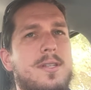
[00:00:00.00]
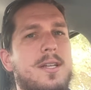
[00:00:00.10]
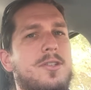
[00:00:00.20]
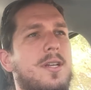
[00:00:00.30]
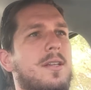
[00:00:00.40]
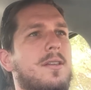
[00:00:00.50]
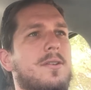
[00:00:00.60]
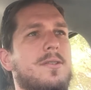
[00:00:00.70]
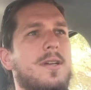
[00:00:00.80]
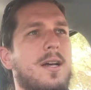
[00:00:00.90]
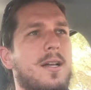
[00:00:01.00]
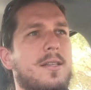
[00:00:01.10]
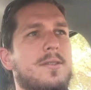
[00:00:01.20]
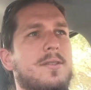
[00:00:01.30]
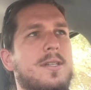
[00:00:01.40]
ditch it. There's
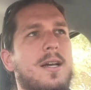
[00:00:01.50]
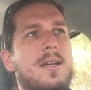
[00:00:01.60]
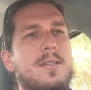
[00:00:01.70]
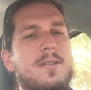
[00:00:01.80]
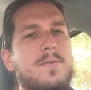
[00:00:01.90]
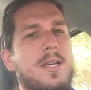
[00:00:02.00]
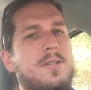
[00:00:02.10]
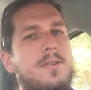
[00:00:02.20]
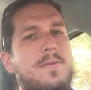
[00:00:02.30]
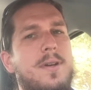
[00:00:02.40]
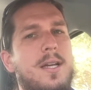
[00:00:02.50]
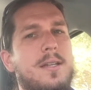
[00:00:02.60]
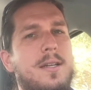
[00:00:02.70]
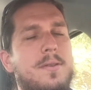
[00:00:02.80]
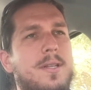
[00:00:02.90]
tons and tons of nature to
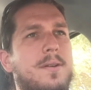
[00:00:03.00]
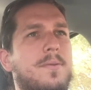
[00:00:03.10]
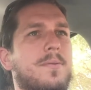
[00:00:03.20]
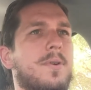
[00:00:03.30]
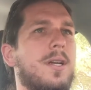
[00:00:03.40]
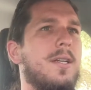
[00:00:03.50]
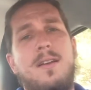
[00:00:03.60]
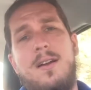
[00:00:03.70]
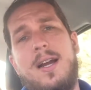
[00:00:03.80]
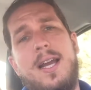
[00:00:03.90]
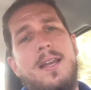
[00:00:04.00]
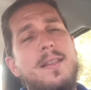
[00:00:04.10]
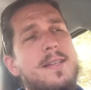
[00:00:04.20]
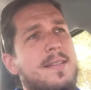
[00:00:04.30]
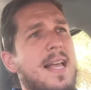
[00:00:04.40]
find out there for free. All right, and
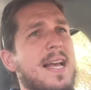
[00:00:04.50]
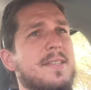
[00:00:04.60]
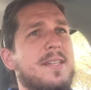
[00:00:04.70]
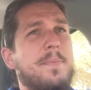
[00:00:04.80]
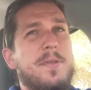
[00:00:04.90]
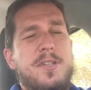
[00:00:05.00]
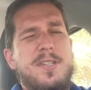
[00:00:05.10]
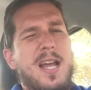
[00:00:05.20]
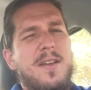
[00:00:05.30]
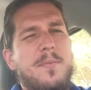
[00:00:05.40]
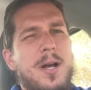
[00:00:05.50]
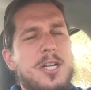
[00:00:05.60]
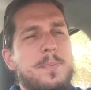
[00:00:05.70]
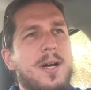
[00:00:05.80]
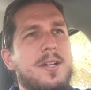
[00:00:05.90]
this last tip is just kind of a
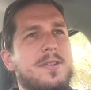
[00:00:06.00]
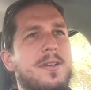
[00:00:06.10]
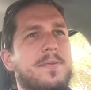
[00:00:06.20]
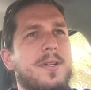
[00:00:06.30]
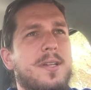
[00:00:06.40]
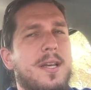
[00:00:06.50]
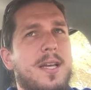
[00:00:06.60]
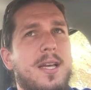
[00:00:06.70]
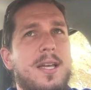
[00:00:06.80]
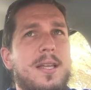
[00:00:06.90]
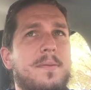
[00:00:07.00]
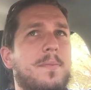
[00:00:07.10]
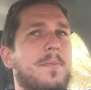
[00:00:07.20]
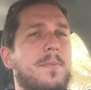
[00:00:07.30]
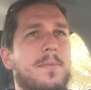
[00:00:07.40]
modge podge of different
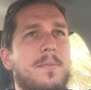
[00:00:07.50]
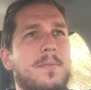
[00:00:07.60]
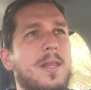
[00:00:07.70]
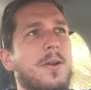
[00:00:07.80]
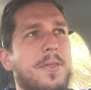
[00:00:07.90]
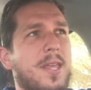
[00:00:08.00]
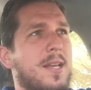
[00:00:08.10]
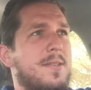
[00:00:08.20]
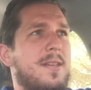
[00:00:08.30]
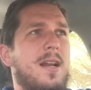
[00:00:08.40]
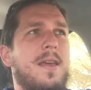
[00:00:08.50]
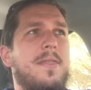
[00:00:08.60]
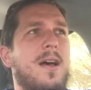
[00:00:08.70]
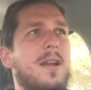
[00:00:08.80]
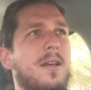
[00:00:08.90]
little things that I
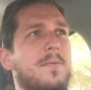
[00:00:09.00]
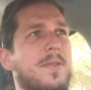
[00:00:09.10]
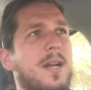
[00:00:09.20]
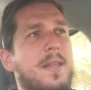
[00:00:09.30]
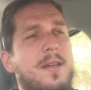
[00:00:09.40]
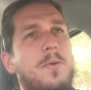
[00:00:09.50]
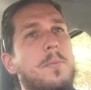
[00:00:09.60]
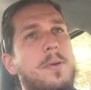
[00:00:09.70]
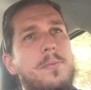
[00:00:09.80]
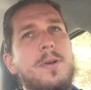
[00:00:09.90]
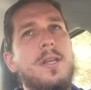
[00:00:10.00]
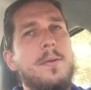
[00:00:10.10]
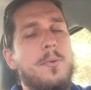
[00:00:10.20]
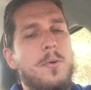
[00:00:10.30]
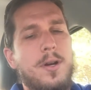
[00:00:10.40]
thought of that I thought would be really
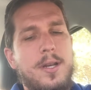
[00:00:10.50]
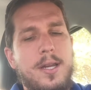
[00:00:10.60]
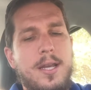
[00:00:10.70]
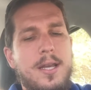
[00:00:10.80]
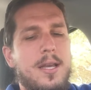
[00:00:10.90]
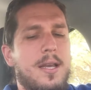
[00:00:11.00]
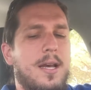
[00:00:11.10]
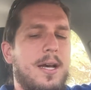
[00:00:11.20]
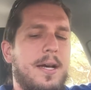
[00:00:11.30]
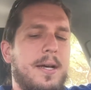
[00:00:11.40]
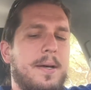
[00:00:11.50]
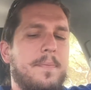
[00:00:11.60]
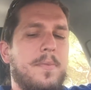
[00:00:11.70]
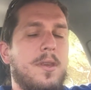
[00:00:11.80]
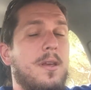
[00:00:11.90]
important.
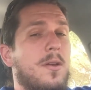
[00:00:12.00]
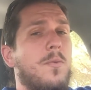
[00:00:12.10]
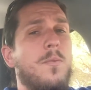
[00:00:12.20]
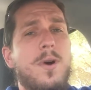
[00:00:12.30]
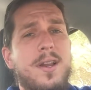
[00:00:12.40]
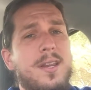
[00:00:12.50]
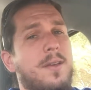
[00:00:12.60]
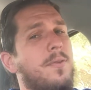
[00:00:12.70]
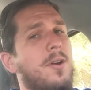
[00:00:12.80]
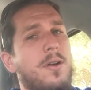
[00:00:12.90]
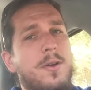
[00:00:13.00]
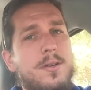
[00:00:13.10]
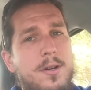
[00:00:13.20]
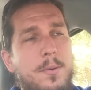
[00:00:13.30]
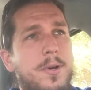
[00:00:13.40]
One, if you're going
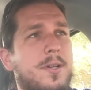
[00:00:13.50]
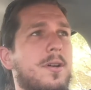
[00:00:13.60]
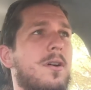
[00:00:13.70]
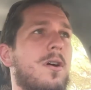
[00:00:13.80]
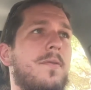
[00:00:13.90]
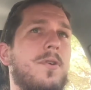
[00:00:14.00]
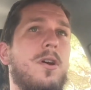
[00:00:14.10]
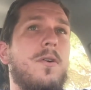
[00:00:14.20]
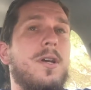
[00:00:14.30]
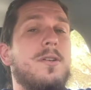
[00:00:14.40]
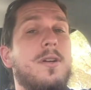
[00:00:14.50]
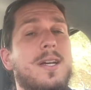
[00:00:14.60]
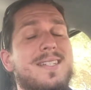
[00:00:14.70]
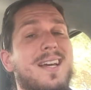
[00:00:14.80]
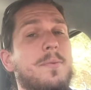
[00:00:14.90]
during winter or if you're going during a
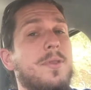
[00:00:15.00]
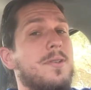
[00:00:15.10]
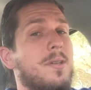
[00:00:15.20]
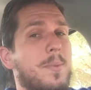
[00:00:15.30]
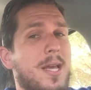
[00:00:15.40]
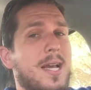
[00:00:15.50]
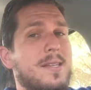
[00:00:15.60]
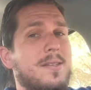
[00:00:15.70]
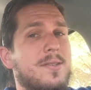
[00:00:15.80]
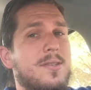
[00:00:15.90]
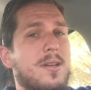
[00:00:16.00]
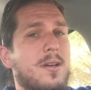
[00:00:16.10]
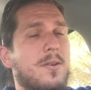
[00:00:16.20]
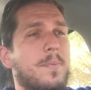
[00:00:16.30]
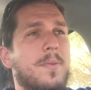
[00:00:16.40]
time when there's going to be ice and
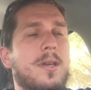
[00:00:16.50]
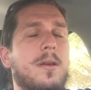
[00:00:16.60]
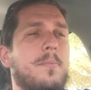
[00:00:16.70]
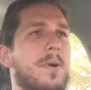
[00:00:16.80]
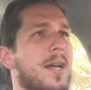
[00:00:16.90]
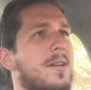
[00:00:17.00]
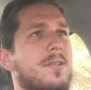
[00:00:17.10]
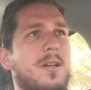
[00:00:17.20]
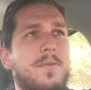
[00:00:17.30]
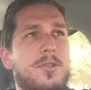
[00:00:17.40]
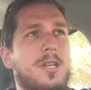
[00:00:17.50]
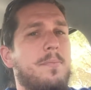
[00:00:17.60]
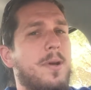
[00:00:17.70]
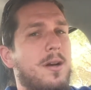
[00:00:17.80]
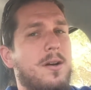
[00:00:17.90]
snow, buy yourself a cheap
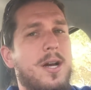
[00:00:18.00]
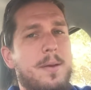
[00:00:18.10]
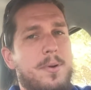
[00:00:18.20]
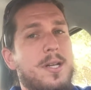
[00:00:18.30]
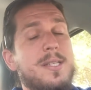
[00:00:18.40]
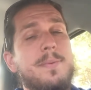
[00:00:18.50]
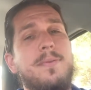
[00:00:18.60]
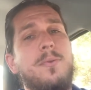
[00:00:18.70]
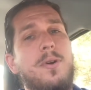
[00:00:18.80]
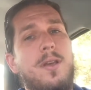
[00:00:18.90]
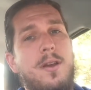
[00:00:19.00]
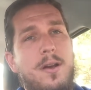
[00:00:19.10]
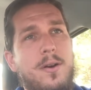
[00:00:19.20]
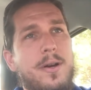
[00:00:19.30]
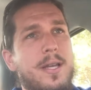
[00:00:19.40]
pair of crampons before you go.